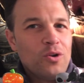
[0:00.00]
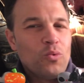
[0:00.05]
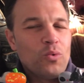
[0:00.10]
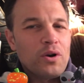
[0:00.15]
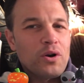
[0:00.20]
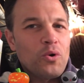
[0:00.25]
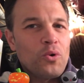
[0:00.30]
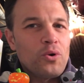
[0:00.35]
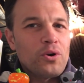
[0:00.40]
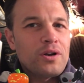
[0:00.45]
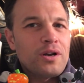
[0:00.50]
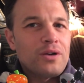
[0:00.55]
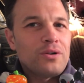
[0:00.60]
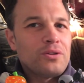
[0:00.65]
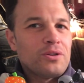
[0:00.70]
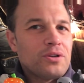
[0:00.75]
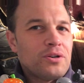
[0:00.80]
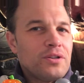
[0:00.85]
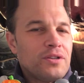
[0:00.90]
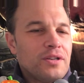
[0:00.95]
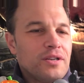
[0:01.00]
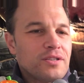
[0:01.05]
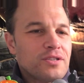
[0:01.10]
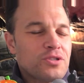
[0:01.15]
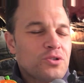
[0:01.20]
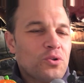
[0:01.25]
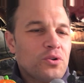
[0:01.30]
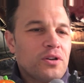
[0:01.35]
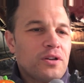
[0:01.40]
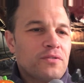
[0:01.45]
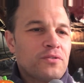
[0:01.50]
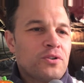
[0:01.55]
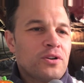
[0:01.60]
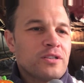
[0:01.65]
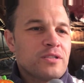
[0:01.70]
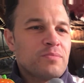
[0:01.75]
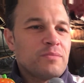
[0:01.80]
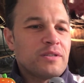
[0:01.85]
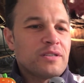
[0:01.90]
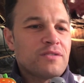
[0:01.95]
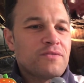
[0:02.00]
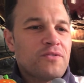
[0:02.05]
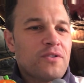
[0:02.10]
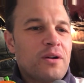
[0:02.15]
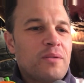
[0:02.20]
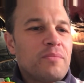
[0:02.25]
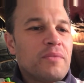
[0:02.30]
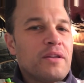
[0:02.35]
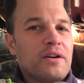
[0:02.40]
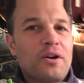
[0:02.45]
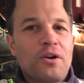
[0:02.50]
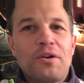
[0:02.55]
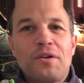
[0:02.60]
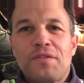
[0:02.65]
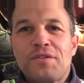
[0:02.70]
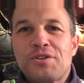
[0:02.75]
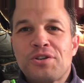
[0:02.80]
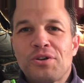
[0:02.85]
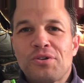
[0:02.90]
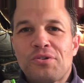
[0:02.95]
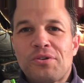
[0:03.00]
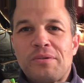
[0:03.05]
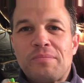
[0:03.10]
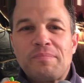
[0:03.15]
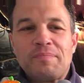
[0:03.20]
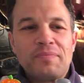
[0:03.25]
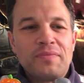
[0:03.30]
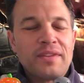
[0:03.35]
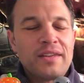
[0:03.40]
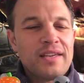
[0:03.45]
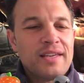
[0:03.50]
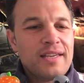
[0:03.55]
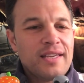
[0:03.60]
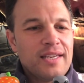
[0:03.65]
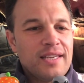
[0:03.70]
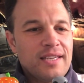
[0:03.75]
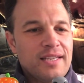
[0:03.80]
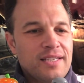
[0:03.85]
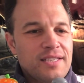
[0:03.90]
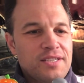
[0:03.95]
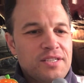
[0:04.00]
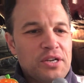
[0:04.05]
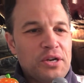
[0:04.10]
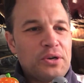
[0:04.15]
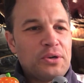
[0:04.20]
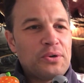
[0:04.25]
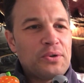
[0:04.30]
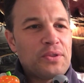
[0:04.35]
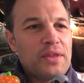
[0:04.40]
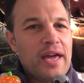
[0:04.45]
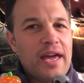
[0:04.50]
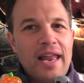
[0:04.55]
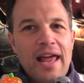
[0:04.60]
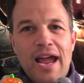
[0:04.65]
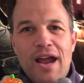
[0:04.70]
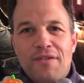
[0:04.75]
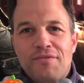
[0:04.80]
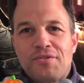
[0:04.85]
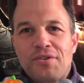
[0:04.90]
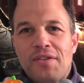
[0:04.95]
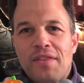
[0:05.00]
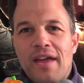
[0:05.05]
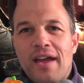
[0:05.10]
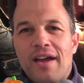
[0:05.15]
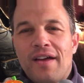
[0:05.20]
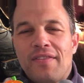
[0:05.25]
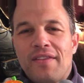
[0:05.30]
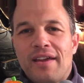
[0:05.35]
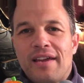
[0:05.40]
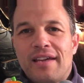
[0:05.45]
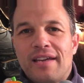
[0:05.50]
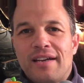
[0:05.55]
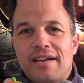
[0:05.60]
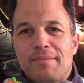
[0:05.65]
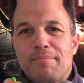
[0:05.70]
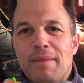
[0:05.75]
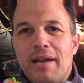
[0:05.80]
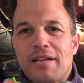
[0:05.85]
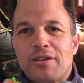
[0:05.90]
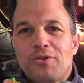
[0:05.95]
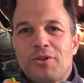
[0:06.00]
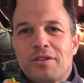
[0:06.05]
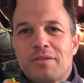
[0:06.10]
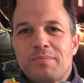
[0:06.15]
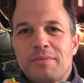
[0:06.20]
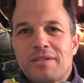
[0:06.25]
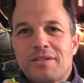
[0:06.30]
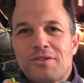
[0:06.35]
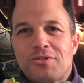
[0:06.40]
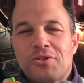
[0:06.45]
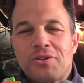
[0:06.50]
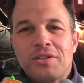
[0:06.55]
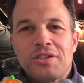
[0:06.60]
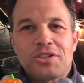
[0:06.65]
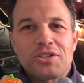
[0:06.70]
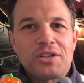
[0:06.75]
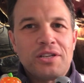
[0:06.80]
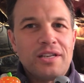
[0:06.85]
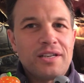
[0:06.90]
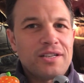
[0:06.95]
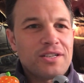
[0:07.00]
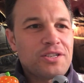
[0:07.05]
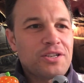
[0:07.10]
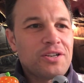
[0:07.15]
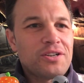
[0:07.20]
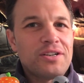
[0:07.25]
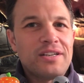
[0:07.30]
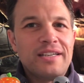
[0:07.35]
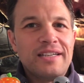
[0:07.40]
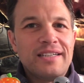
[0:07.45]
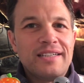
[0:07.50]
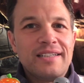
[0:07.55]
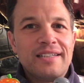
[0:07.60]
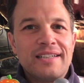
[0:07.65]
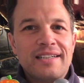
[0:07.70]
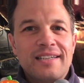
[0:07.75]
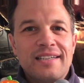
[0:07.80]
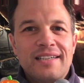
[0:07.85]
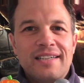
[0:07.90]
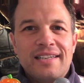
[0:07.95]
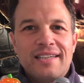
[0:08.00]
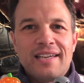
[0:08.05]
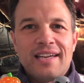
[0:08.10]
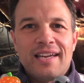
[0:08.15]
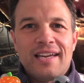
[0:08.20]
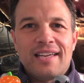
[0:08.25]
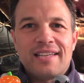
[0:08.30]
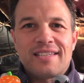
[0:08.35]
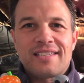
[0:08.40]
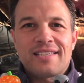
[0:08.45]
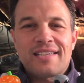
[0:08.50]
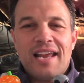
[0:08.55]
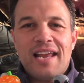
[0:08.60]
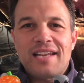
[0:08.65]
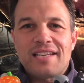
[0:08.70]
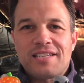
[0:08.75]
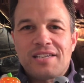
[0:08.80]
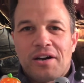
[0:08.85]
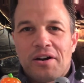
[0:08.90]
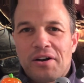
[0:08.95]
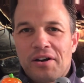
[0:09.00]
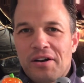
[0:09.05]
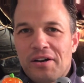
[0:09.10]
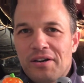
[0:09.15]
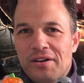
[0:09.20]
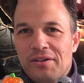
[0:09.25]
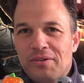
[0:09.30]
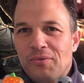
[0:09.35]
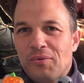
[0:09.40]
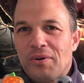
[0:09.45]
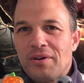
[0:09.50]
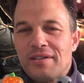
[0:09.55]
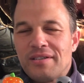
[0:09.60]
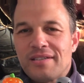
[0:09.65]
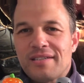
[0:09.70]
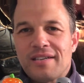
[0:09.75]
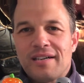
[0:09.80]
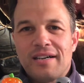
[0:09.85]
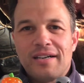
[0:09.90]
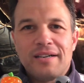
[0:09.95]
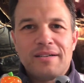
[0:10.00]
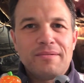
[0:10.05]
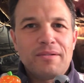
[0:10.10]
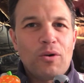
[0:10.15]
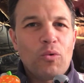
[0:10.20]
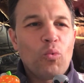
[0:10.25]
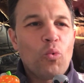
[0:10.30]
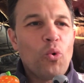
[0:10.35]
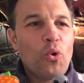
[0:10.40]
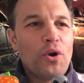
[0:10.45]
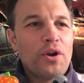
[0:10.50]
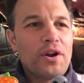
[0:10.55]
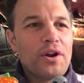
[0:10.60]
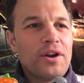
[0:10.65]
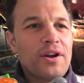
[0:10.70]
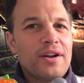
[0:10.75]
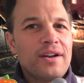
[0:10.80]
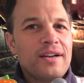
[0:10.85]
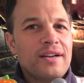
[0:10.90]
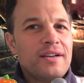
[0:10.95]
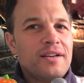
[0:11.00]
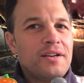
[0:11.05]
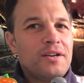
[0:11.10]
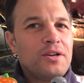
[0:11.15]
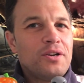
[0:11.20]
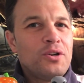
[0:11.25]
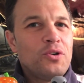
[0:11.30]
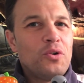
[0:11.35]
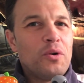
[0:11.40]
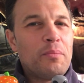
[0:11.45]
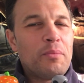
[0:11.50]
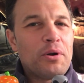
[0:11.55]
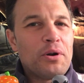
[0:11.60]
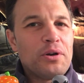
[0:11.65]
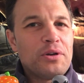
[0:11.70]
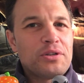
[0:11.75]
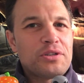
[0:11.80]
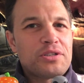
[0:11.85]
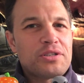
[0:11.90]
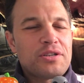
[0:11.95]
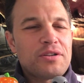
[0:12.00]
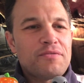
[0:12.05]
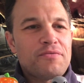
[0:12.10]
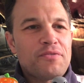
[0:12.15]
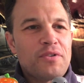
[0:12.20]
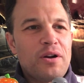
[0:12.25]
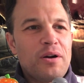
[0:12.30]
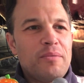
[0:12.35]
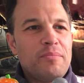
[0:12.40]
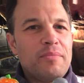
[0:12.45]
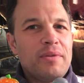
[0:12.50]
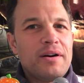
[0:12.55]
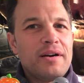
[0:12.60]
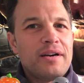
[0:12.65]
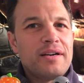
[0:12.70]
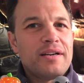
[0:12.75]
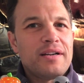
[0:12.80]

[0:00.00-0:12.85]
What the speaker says: where Orko learned the story of Christmas from the Earth children. So that after that they made Christmas a tradition in Eternia. And Santar was a warrior who emerged from